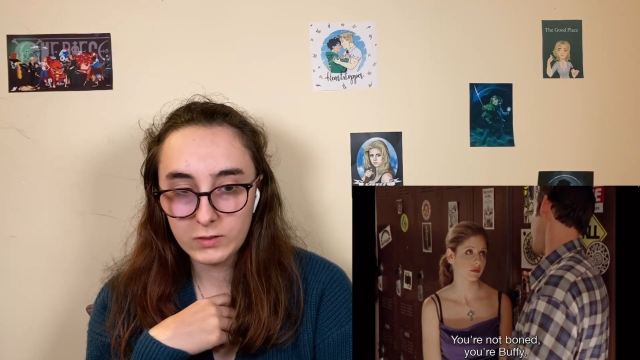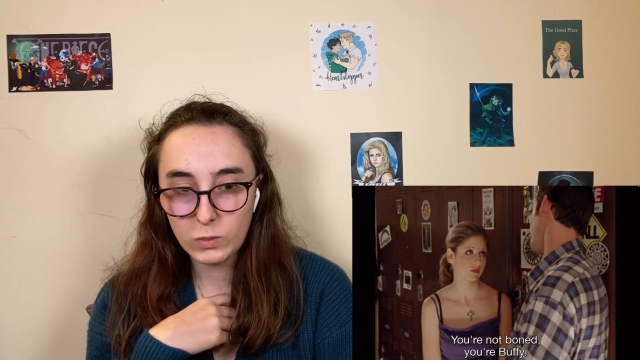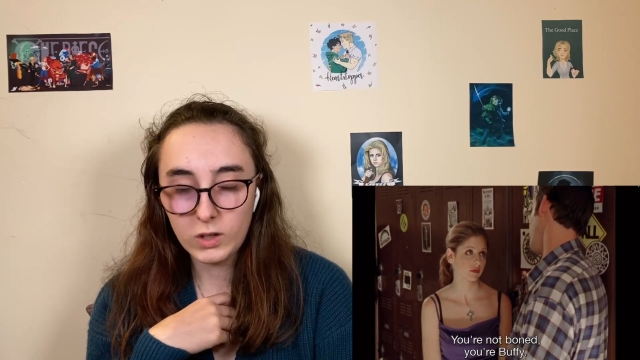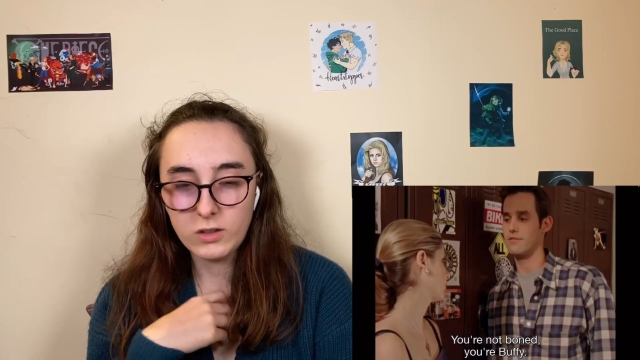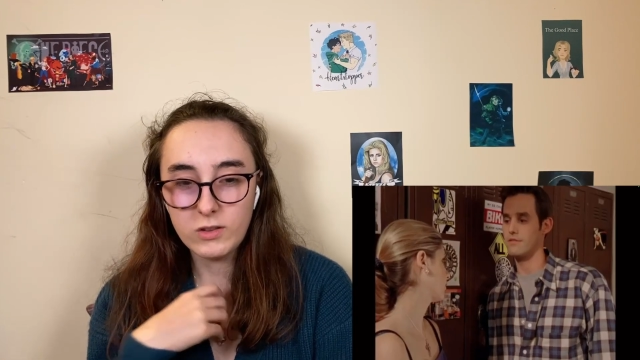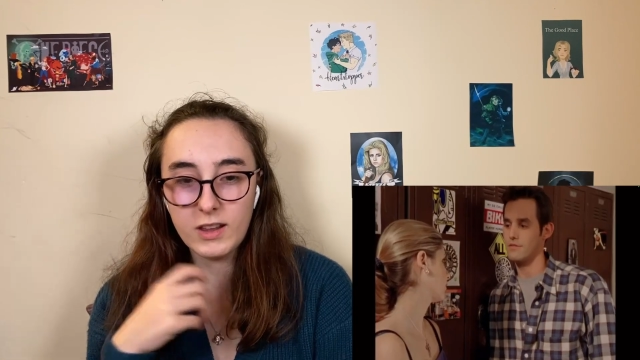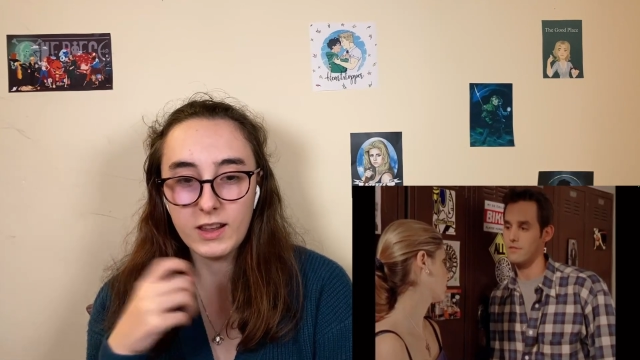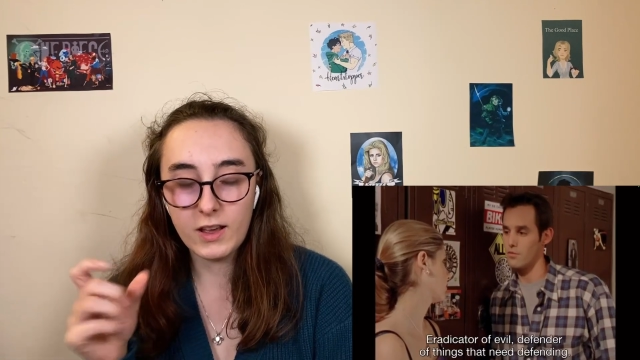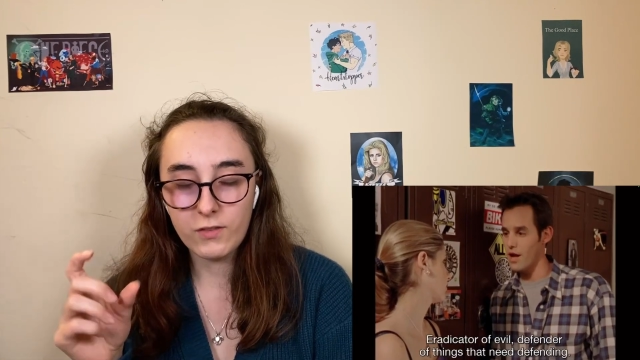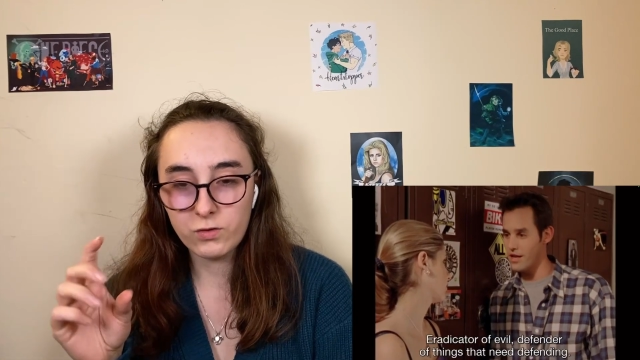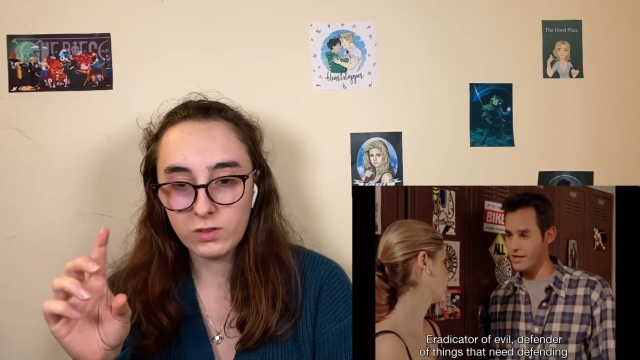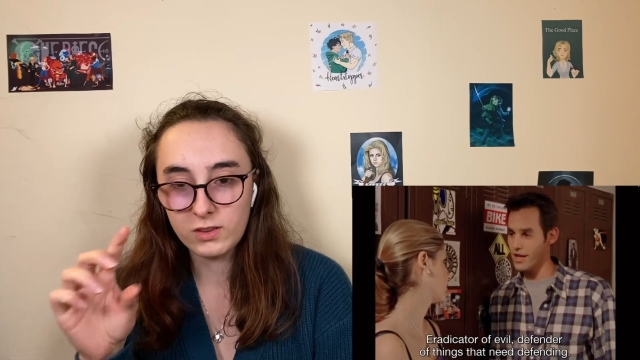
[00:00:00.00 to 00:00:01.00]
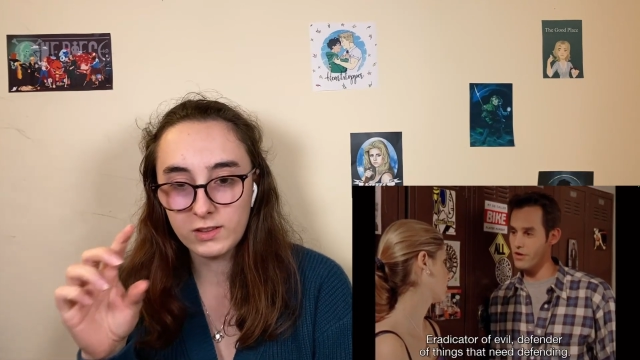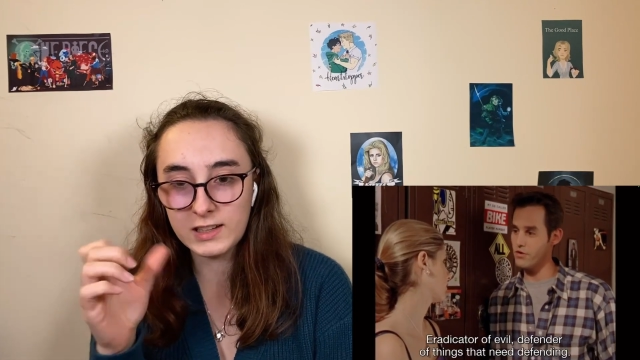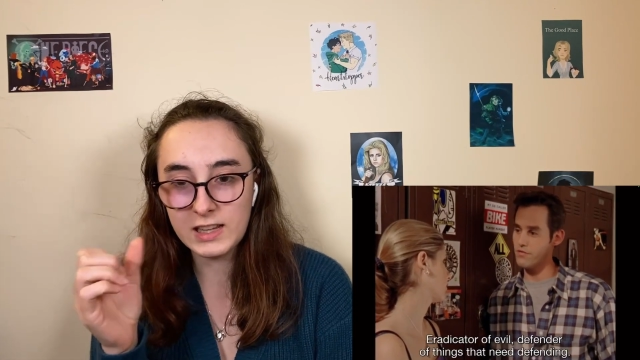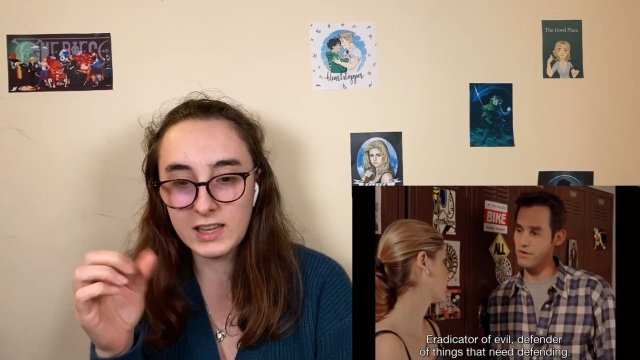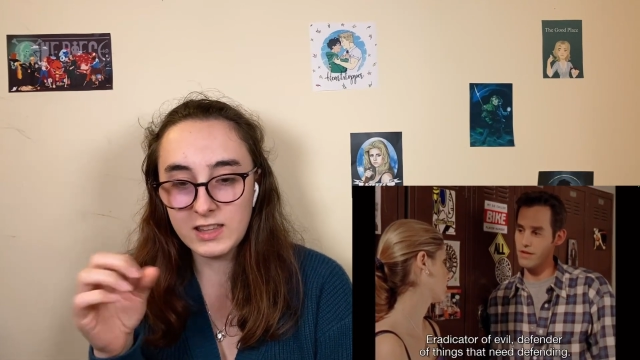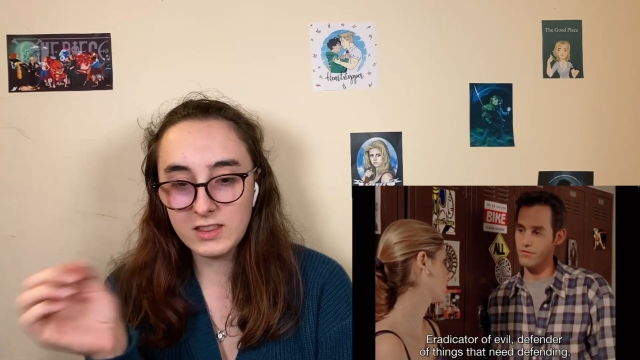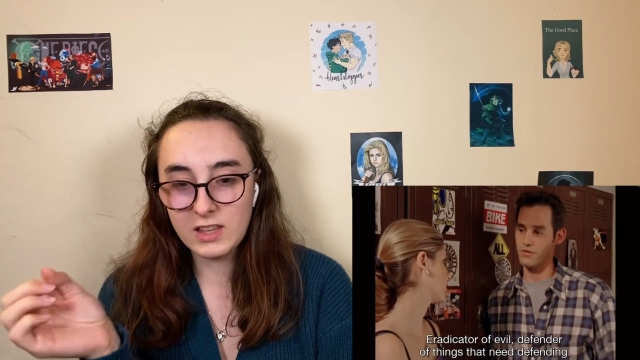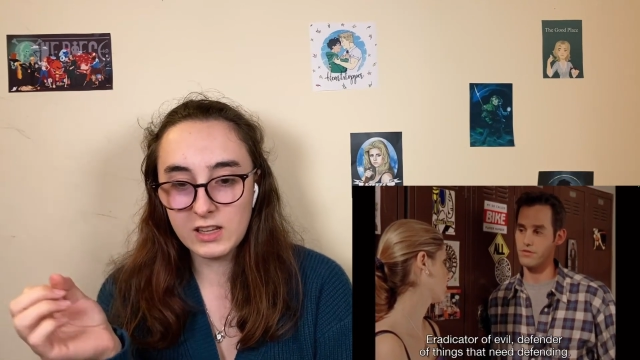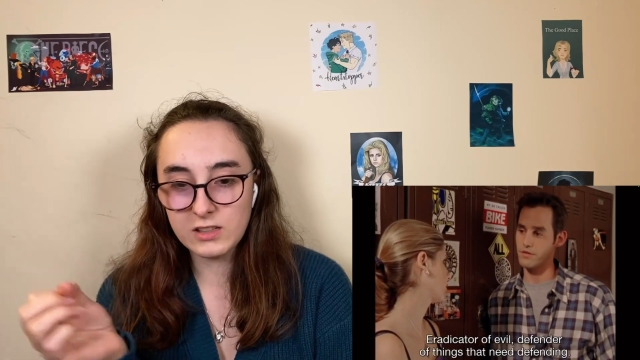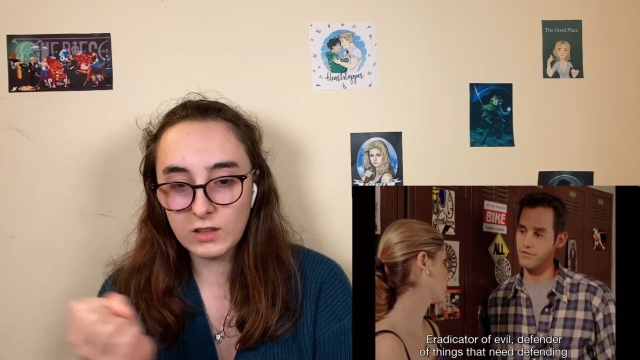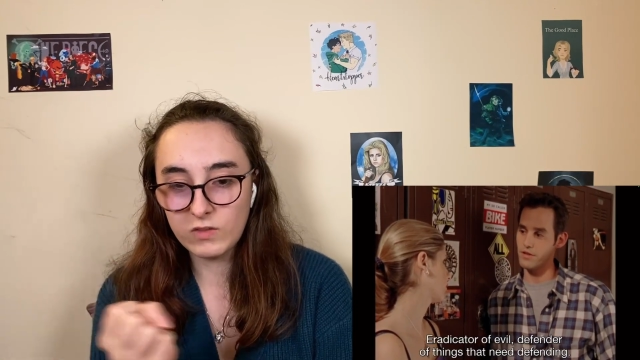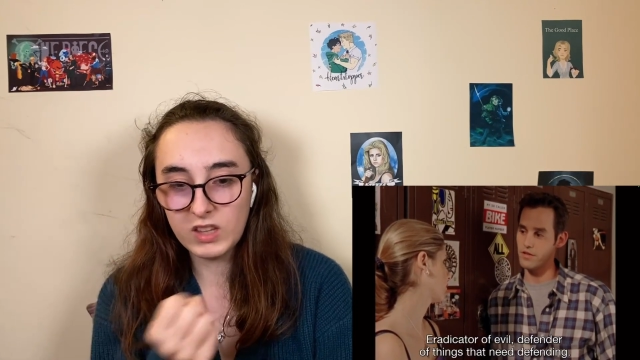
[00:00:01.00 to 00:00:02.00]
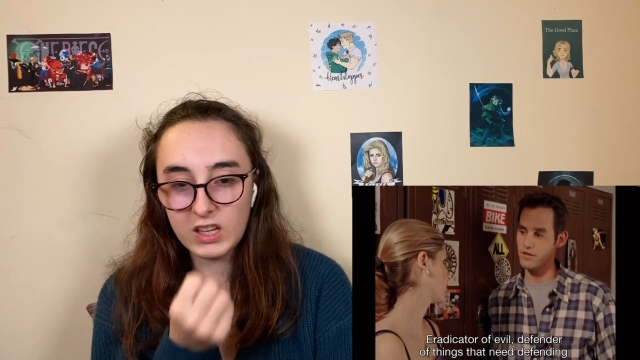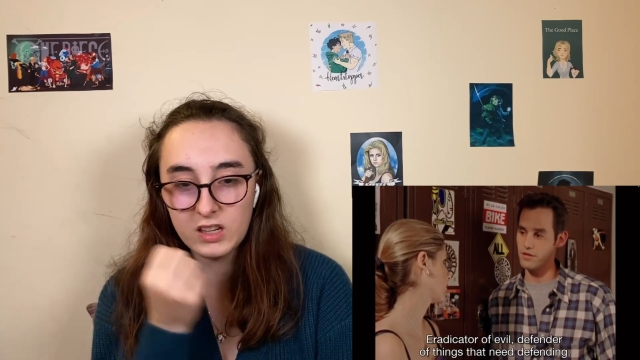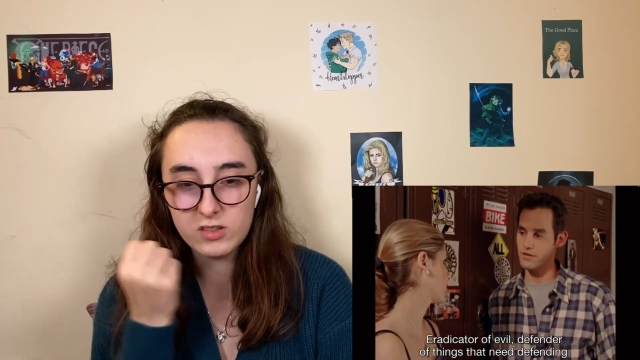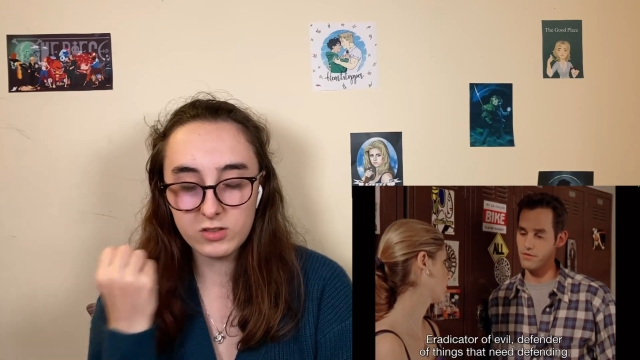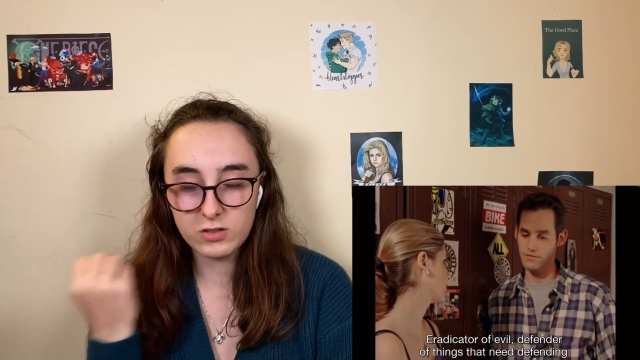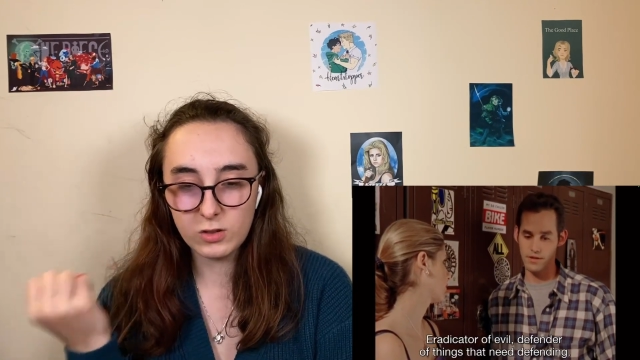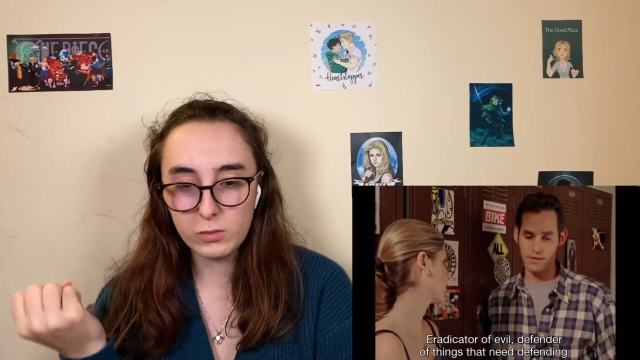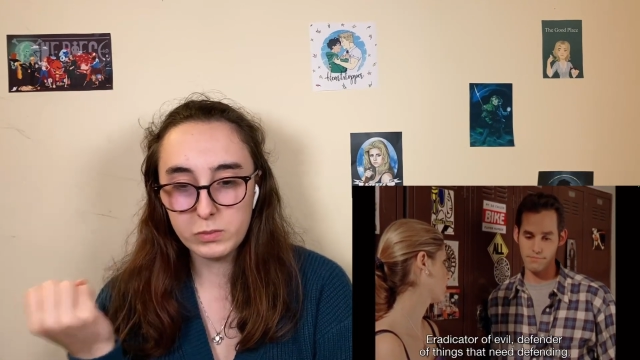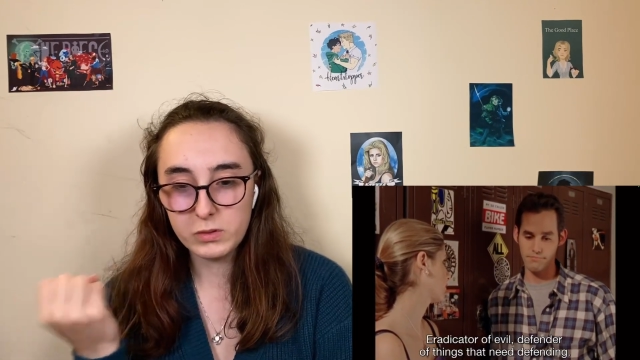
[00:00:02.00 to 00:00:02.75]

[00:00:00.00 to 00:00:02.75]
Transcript: Why do they have tricky things if they can just open